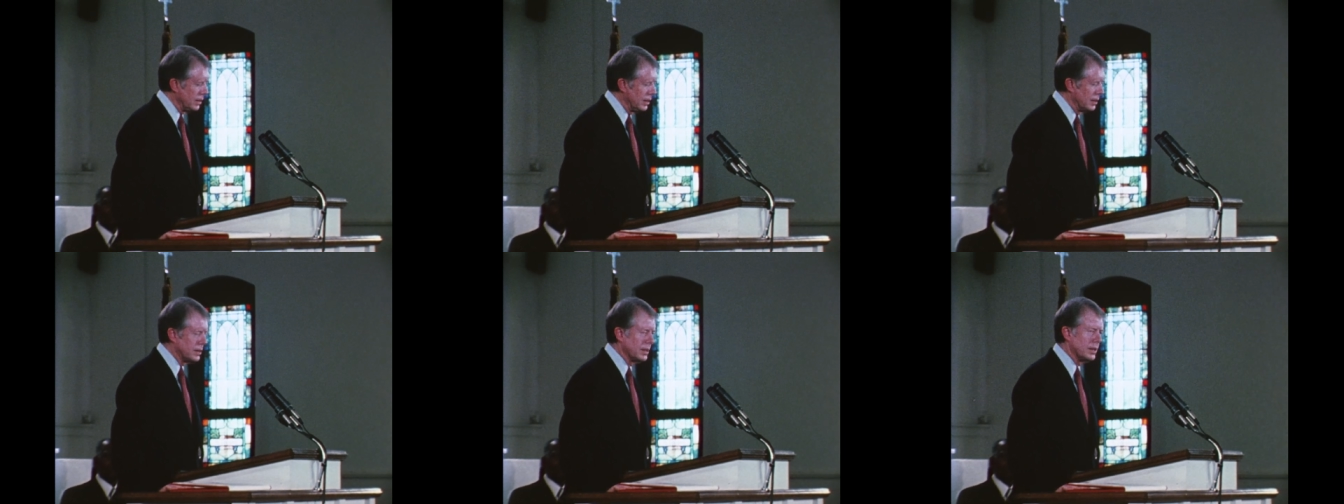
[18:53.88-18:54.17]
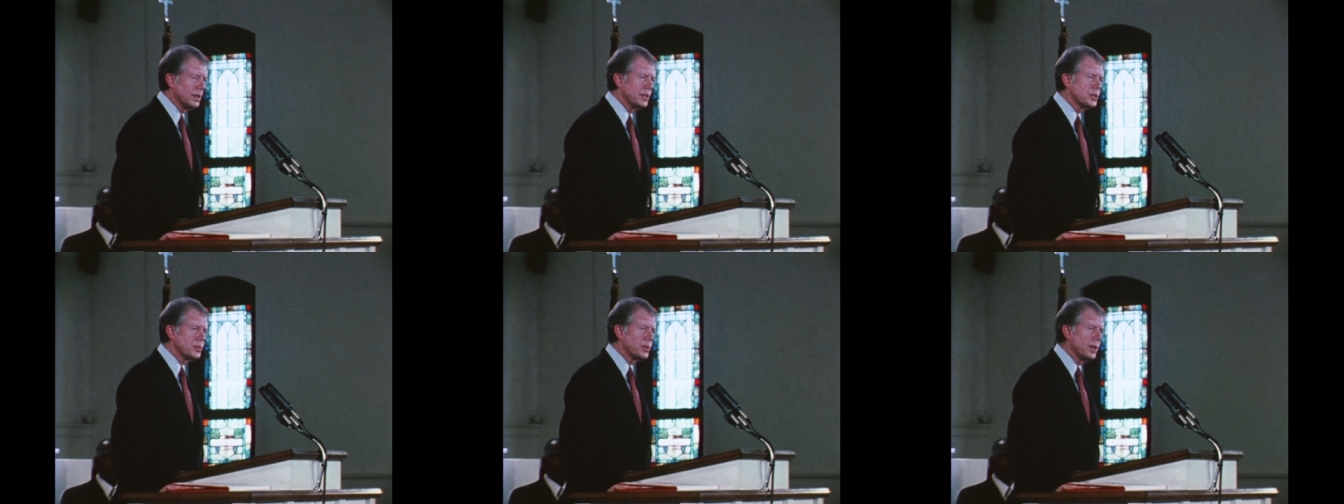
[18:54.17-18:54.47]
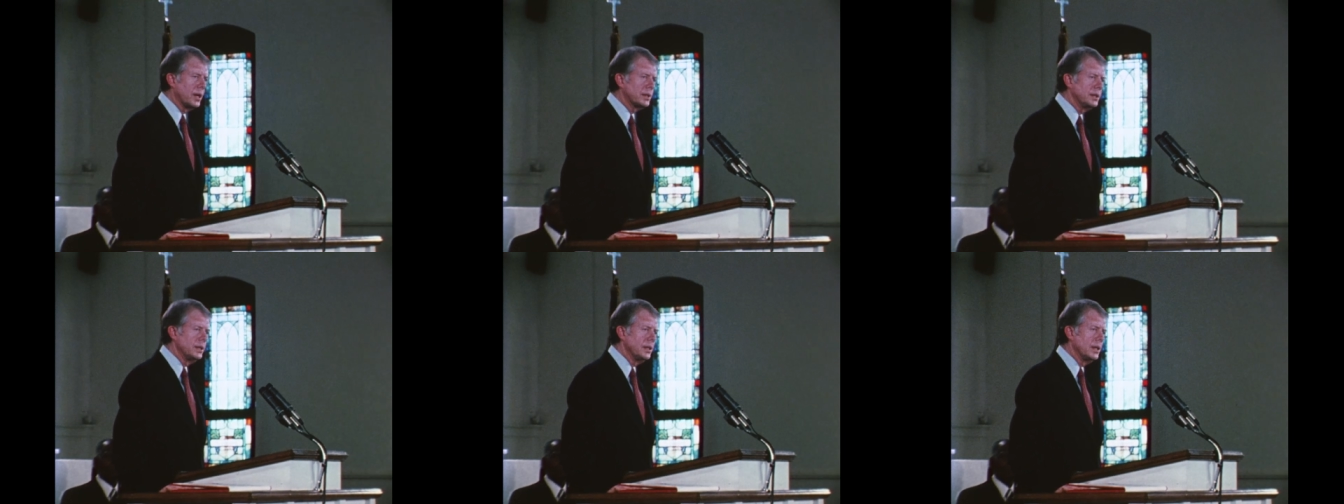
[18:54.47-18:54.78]
It's a
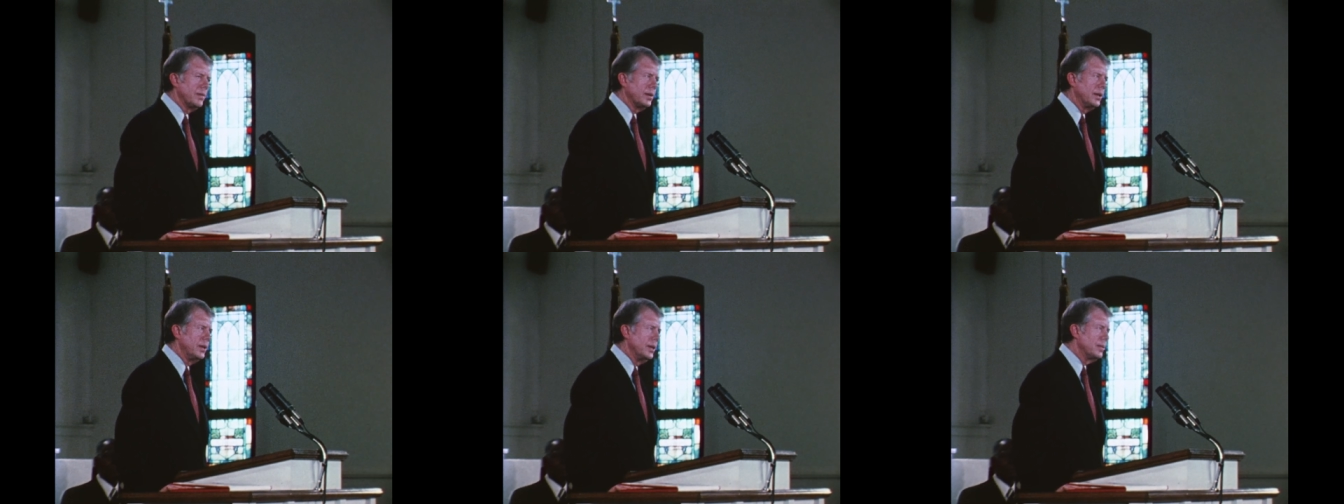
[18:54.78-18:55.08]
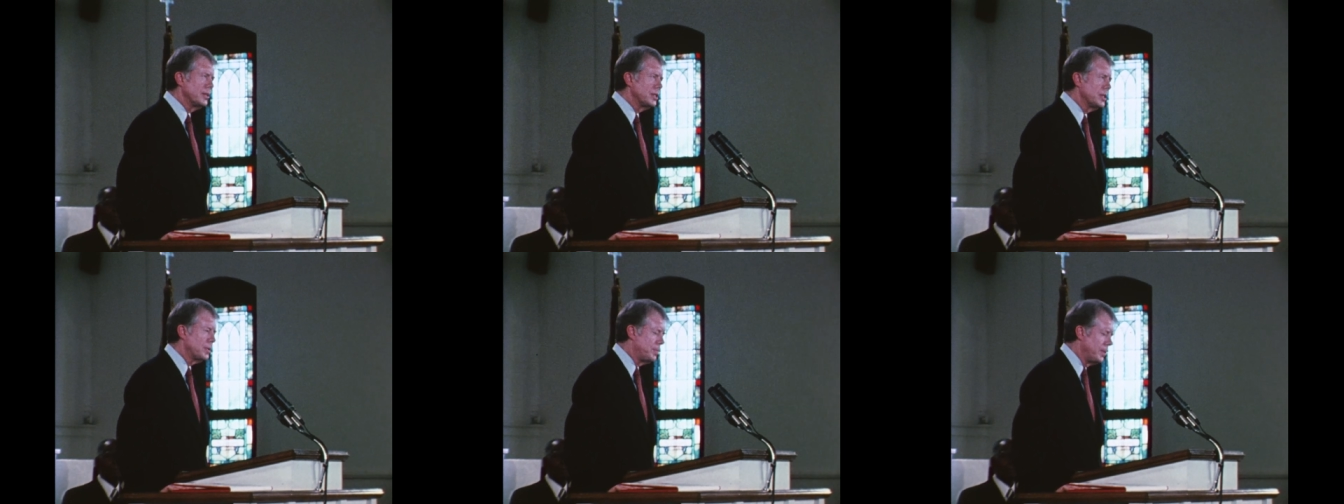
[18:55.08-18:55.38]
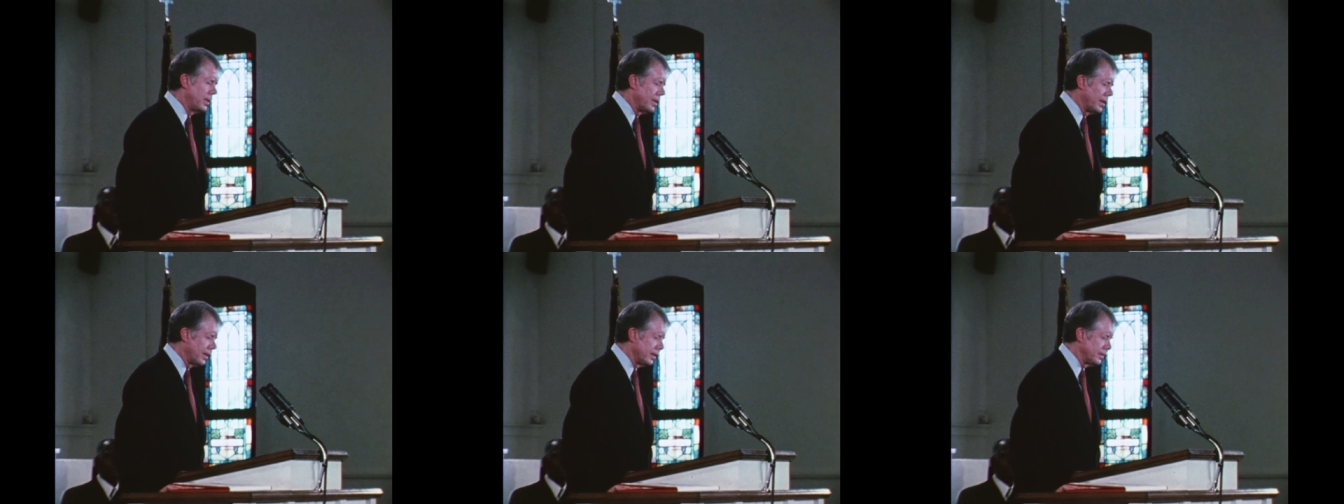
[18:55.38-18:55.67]
destruction of the human
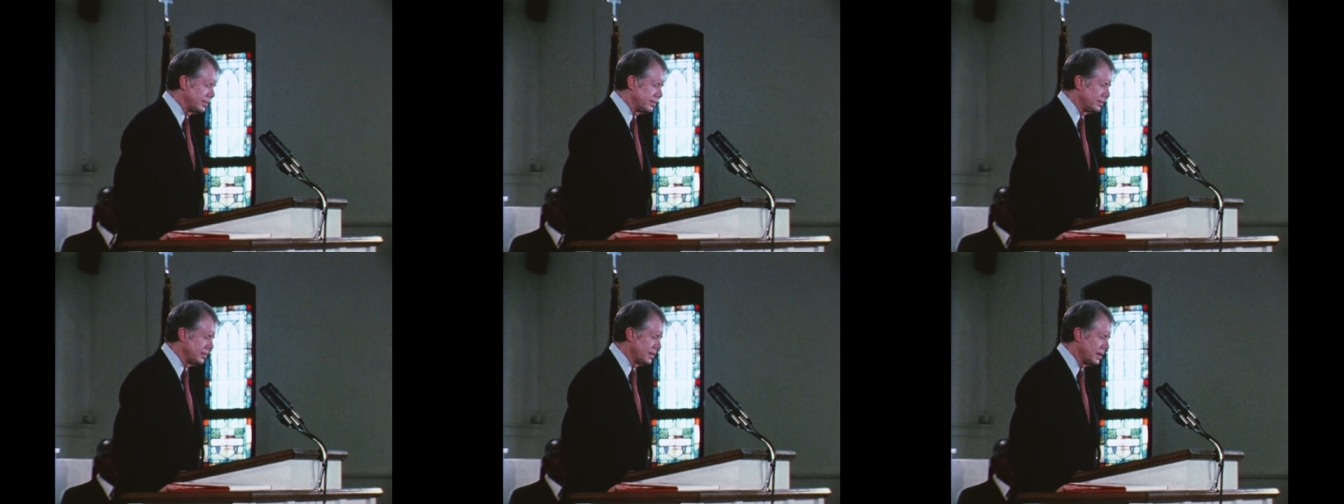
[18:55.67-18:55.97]
spirit